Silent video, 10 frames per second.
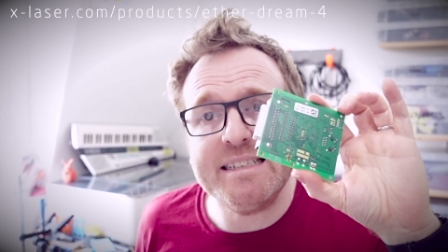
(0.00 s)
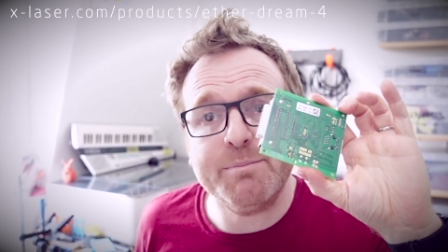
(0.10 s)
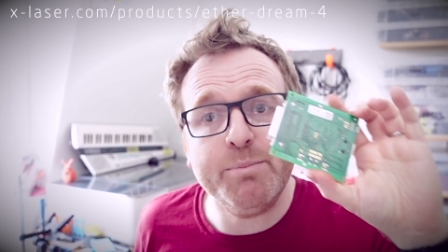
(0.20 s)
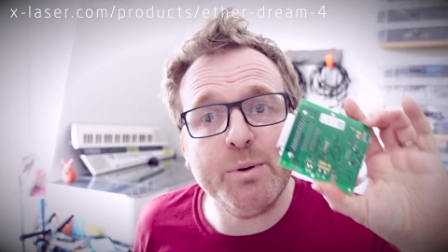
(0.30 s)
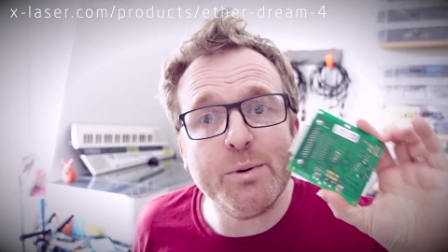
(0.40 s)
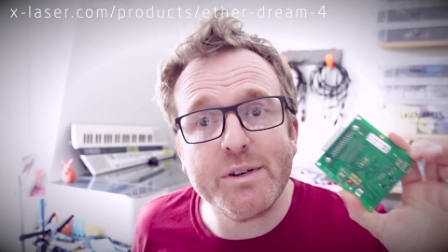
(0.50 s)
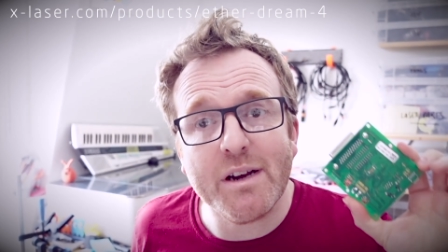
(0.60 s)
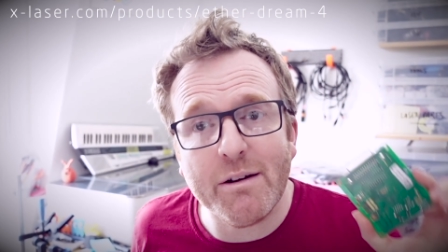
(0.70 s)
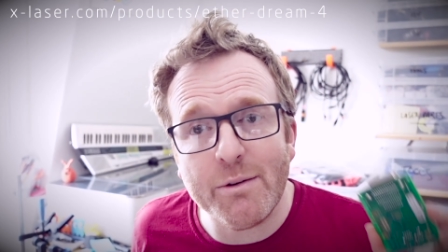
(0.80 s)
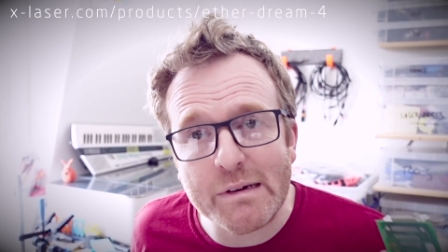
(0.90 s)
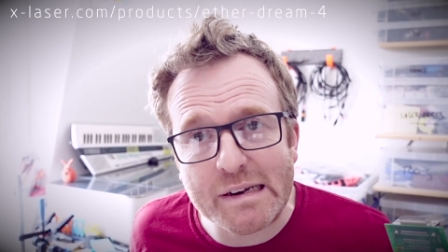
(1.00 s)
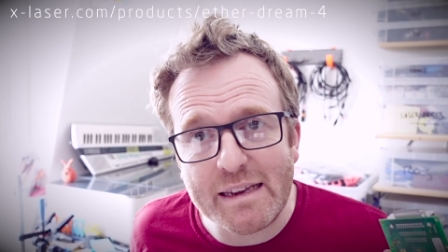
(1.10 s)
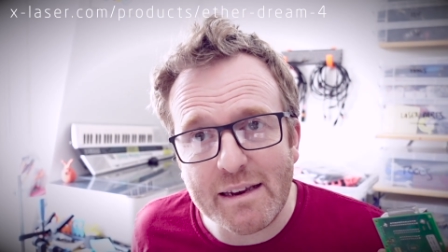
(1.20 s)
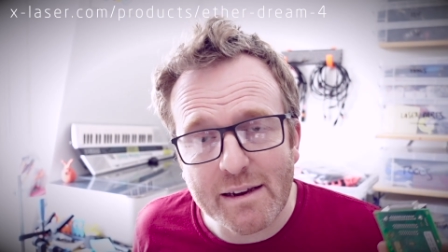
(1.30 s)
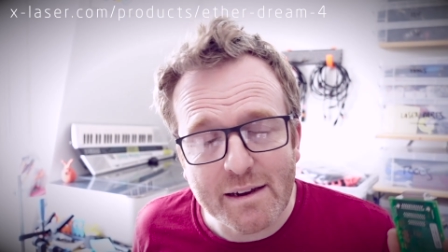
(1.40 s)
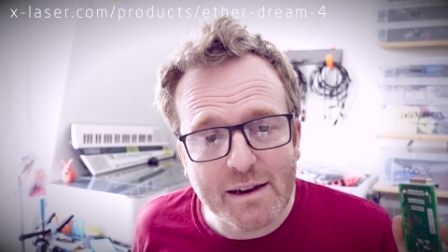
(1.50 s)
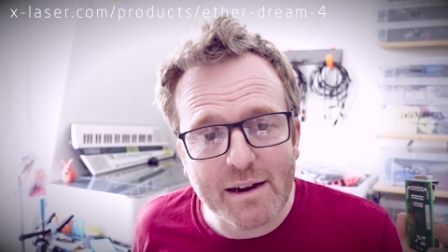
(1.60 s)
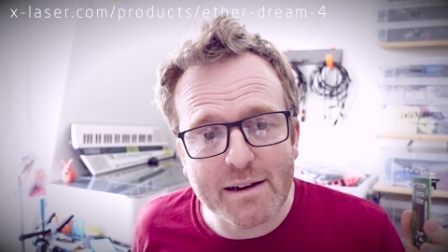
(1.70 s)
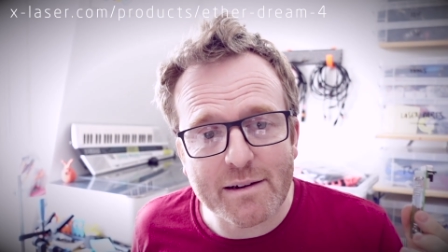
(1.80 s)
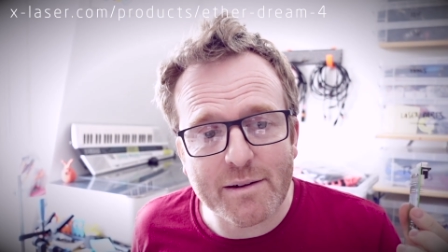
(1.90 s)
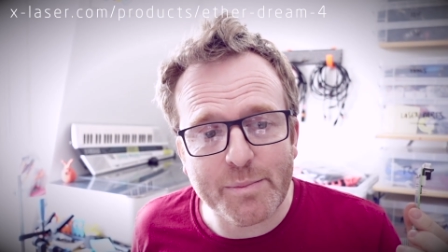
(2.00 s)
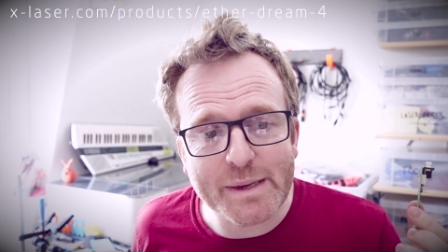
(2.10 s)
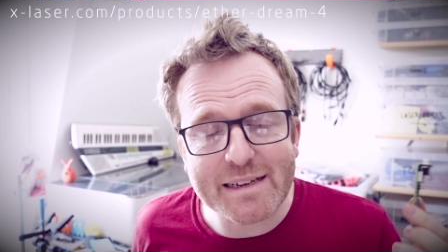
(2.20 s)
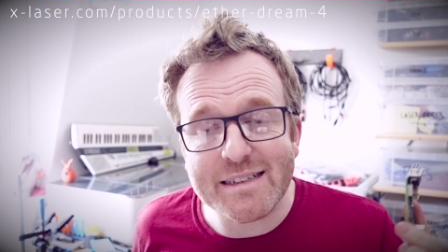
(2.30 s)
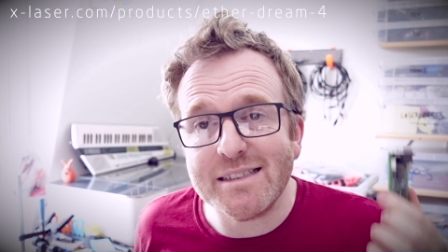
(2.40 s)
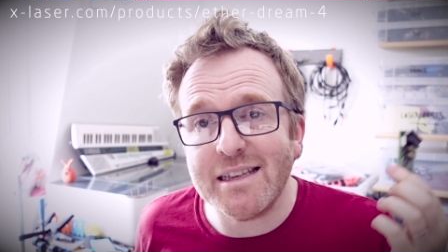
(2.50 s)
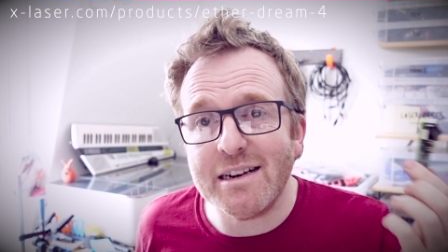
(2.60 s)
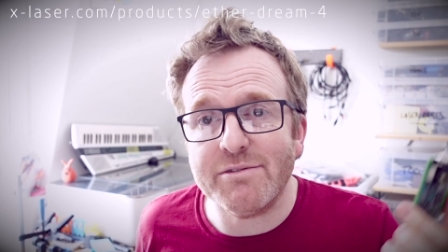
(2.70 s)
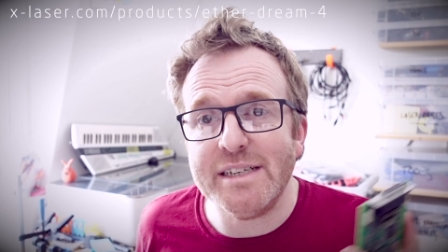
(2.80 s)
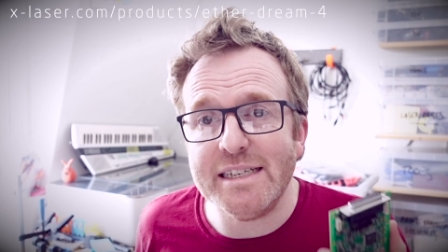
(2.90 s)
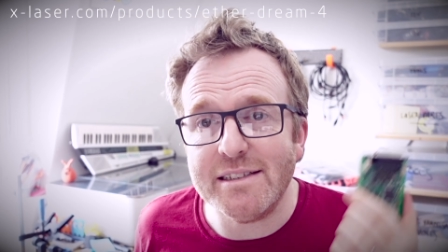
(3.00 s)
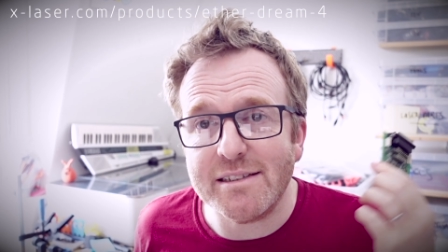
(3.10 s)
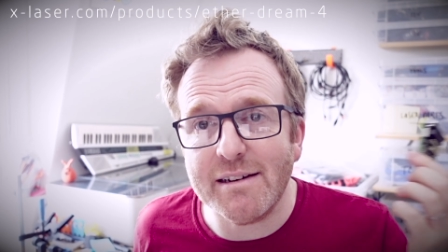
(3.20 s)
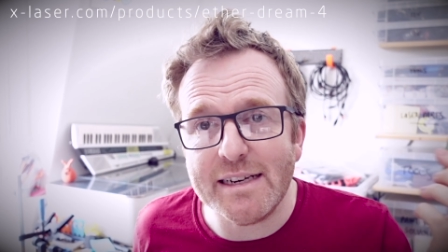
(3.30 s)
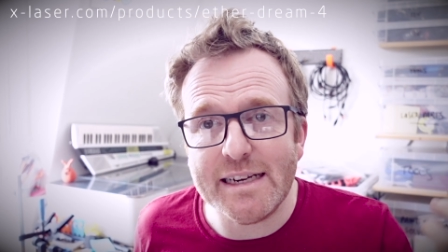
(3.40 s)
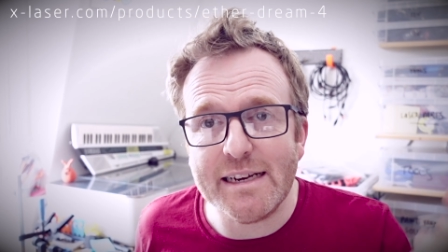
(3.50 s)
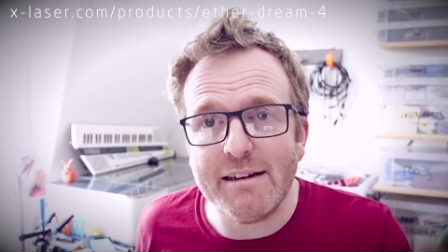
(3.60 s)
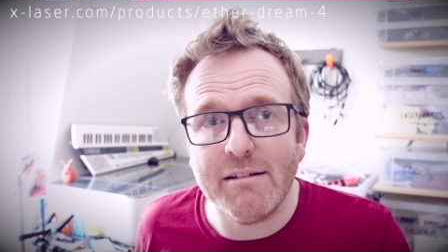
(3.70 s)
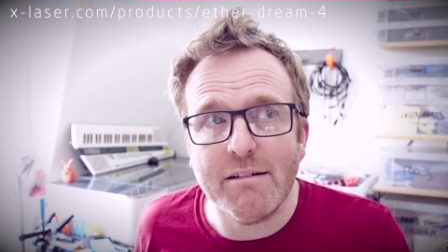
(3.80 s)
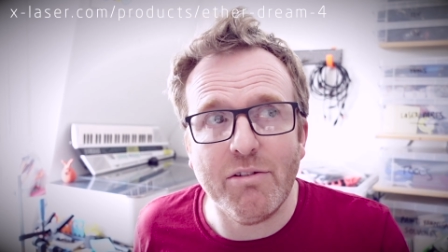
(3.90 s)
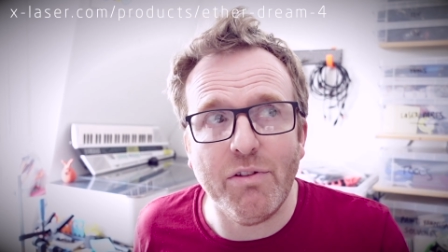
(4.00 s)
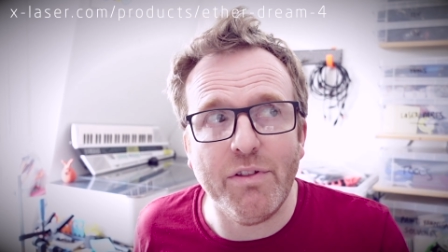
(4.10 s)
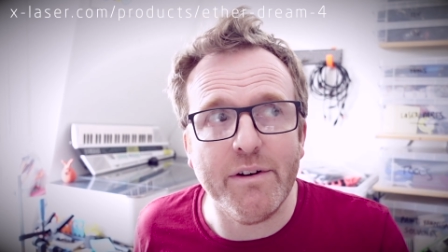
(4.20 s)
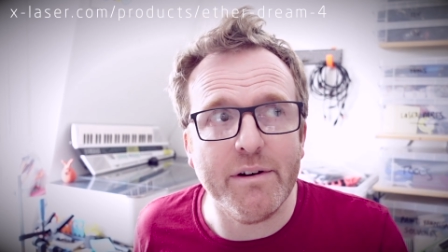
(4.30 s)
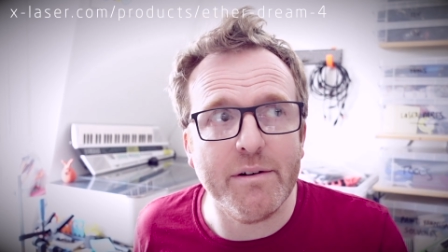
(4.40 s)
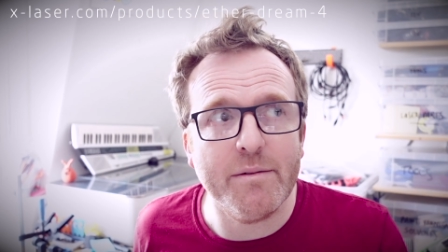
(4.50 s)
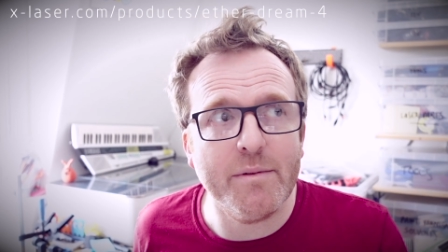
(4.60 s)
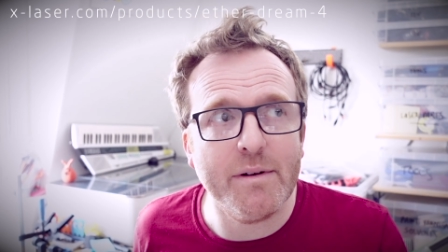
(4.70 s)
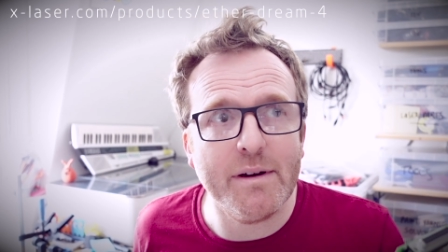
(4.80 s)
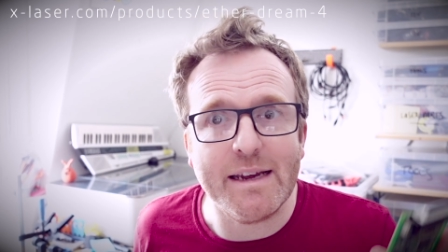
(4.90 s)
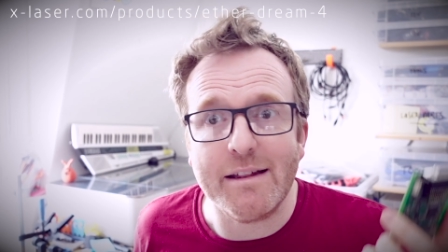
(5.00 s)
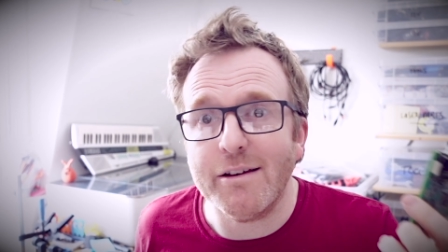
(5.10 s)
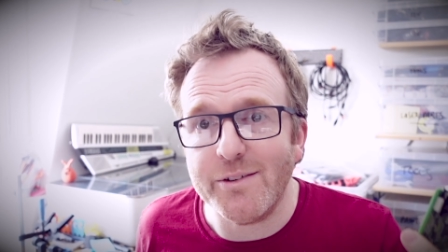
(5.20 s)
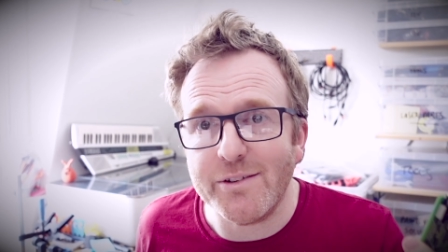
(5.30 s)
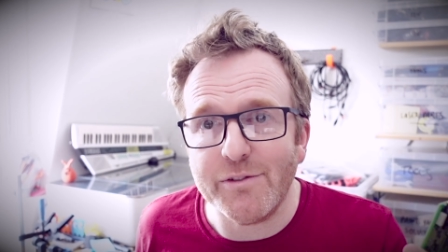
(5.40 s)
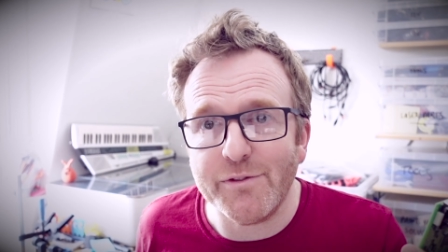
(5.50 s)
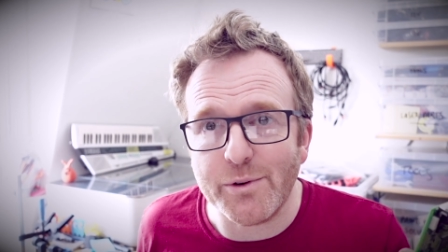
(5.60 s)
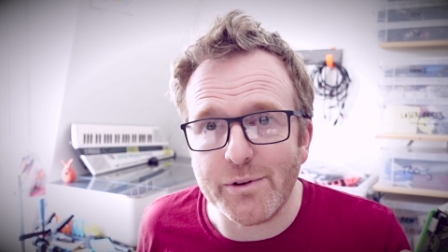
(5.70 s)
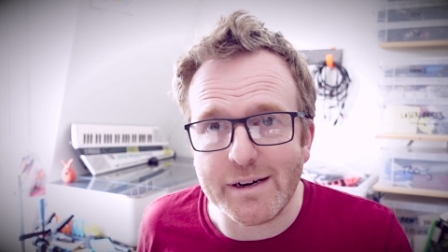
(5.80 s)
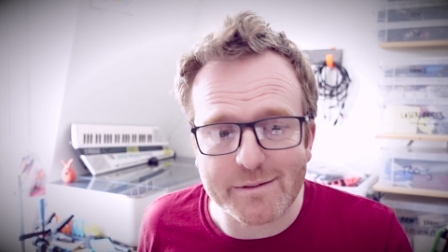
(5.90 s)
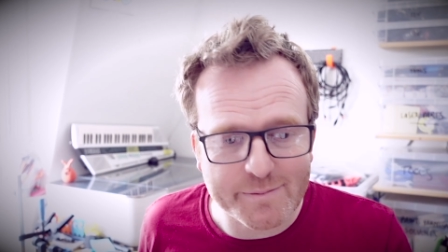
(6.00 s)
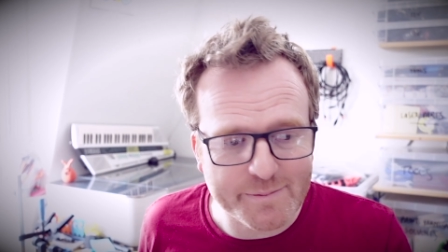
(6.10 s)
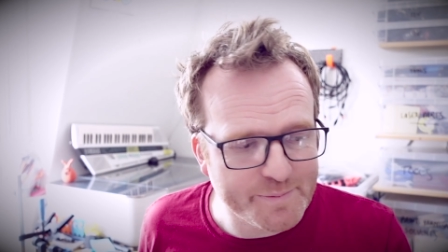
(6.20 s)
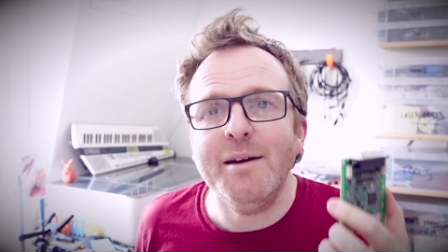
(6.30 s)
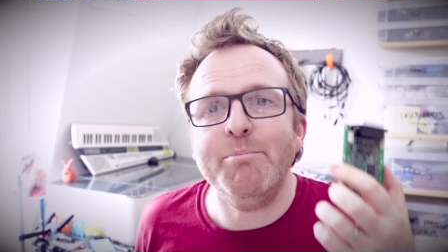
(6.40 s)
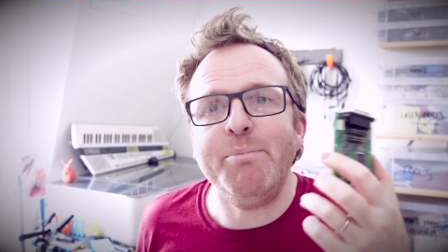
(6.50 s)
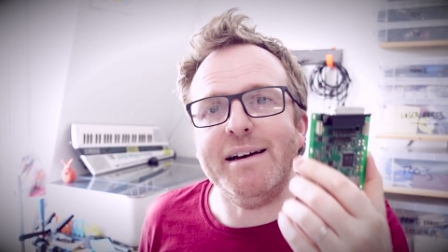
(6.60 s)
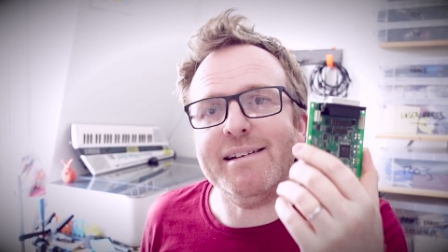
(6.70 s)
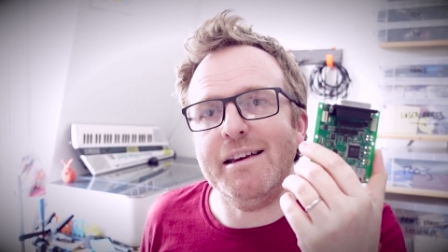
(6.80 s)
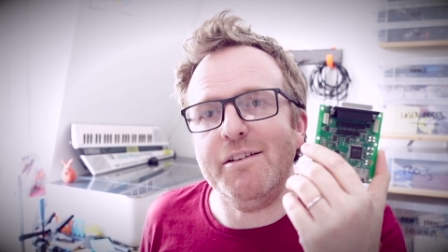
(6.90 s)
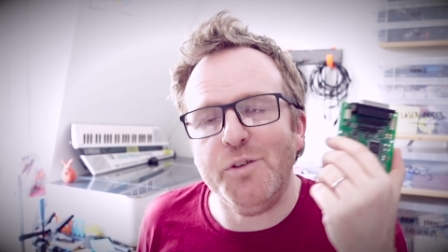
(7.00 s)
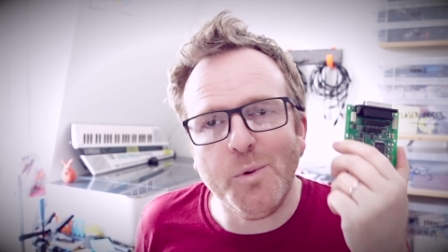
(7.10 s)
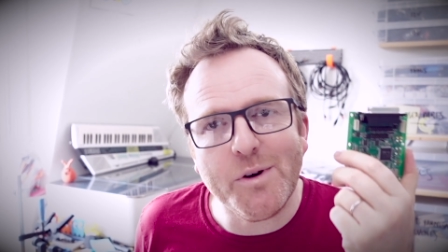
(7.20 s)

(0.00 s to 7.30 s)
it's board only uh, because they're redesigning the enclosure for it. But if you